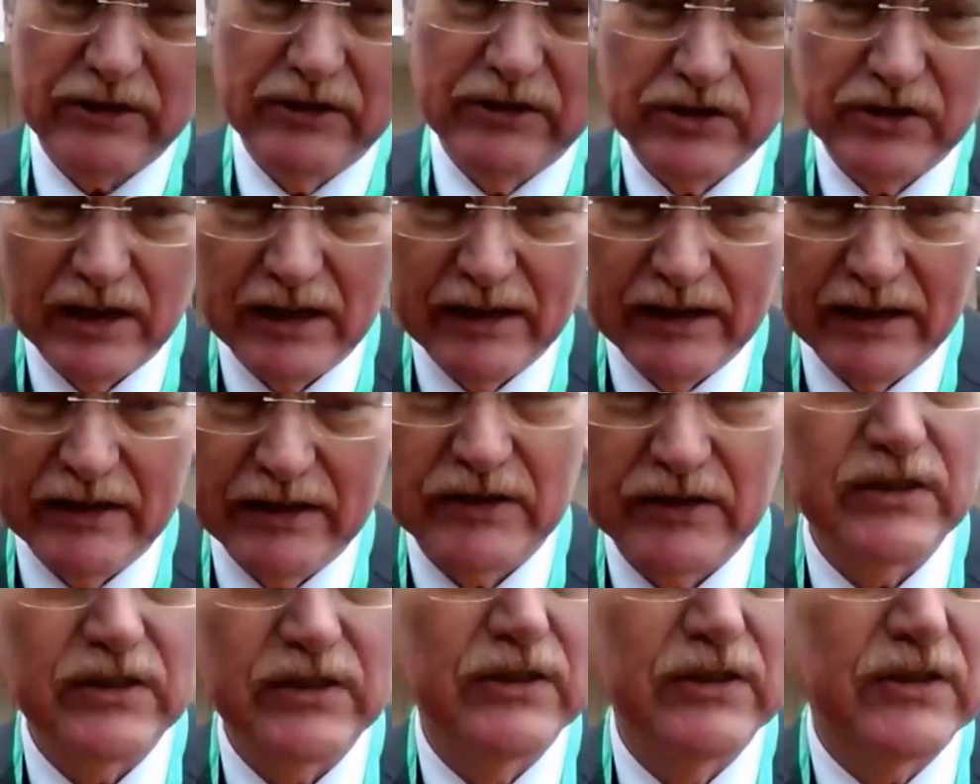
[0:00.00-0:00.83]

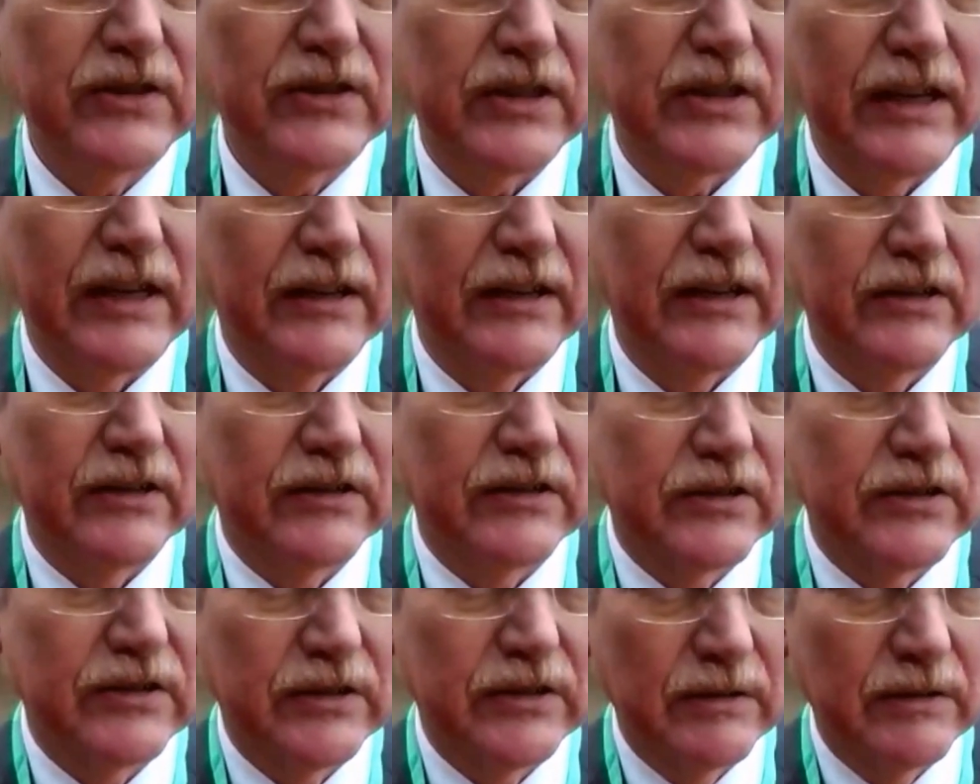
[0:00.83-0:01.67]
sciences
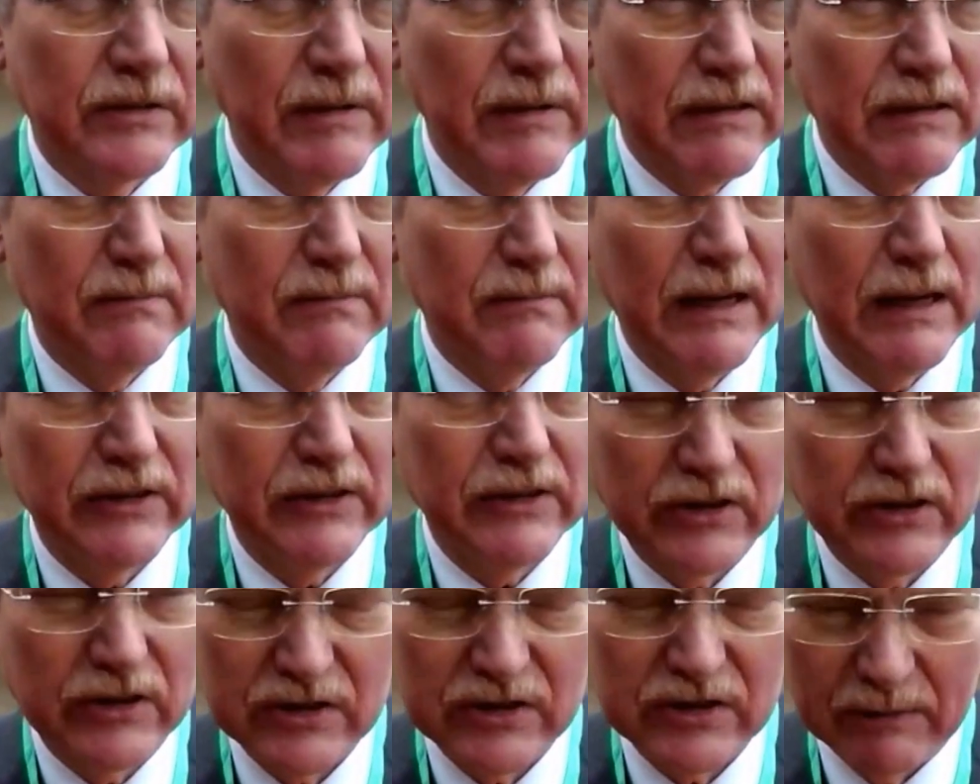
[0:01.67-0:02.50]
and
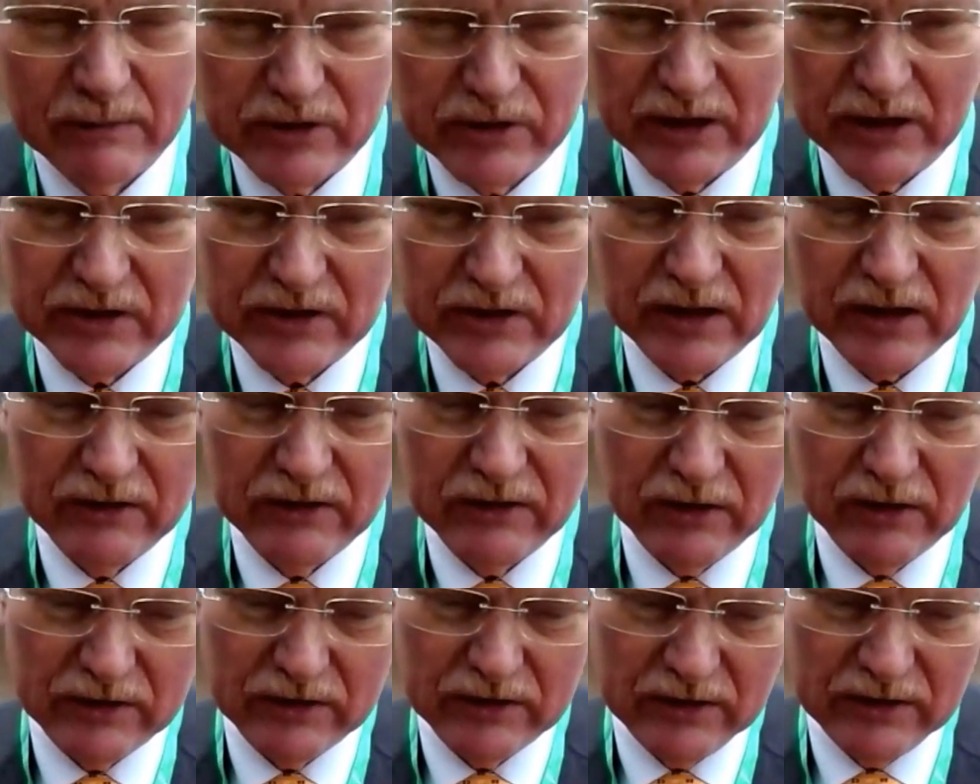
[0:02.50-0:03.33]
mathematics subjects are
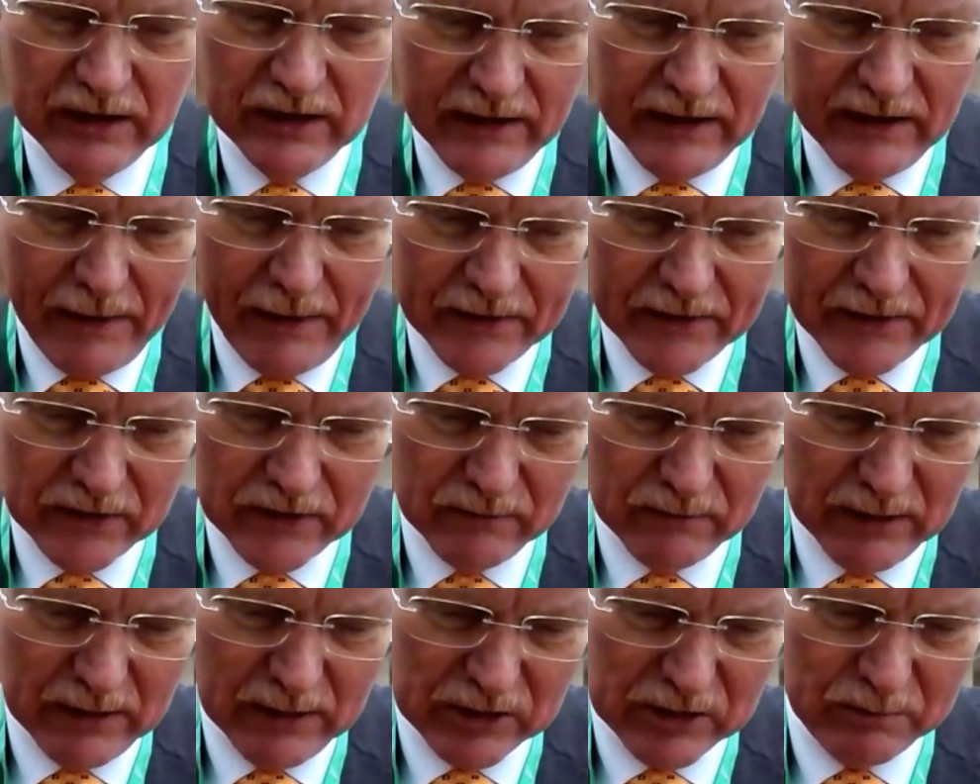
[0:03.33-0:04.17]
not so
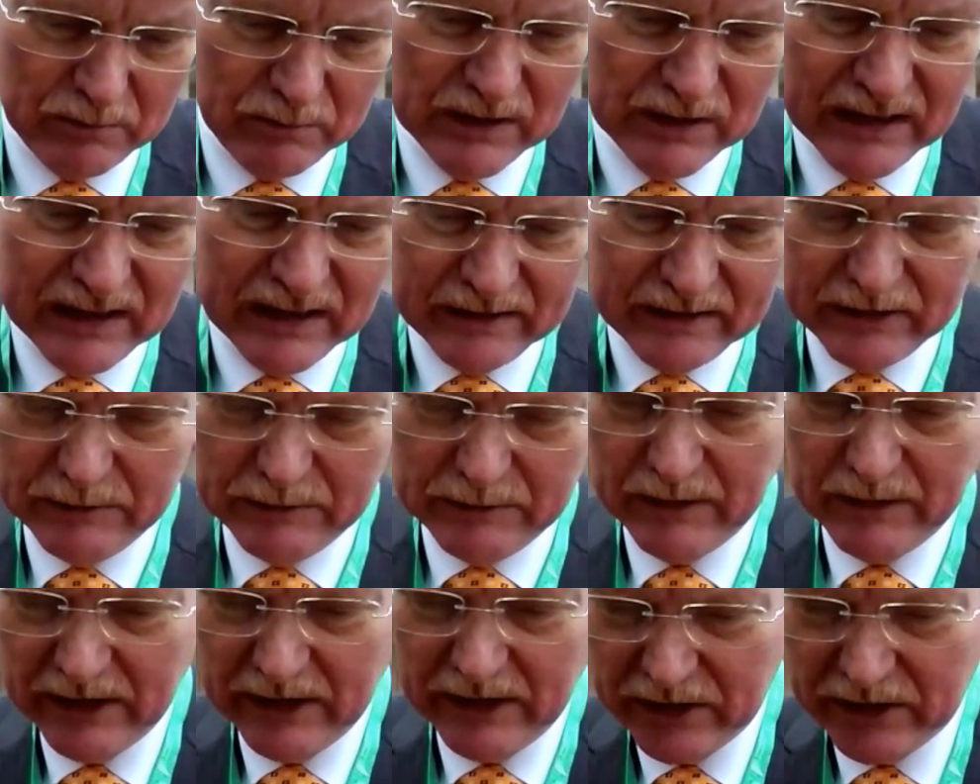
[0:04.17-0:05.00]
much beloved
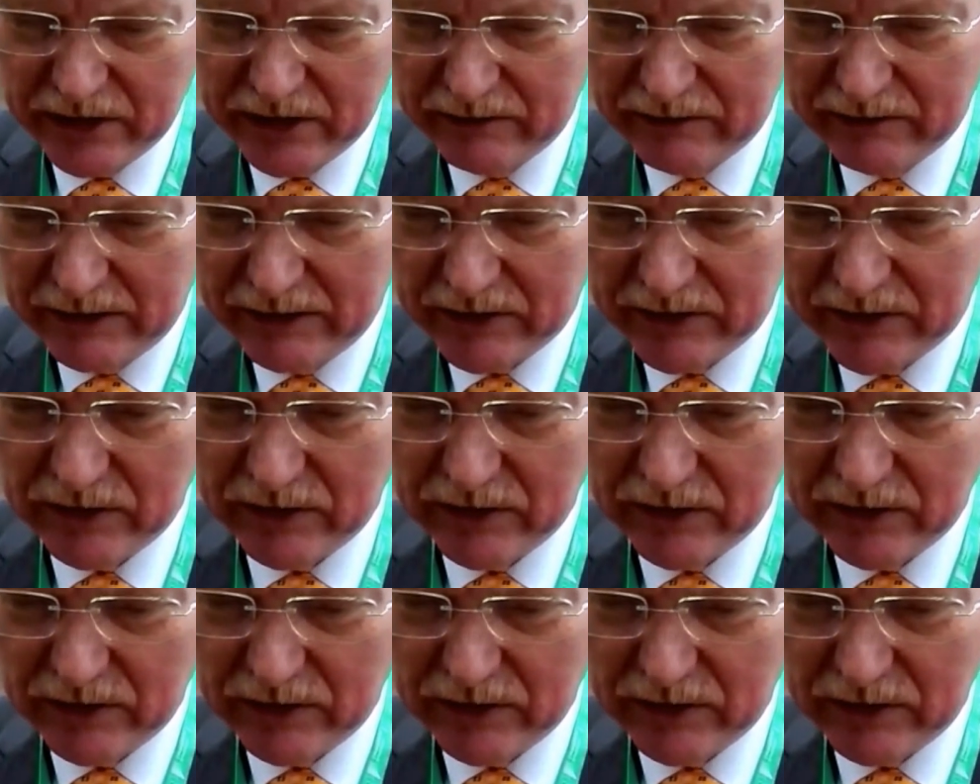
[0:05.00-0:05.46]
by children.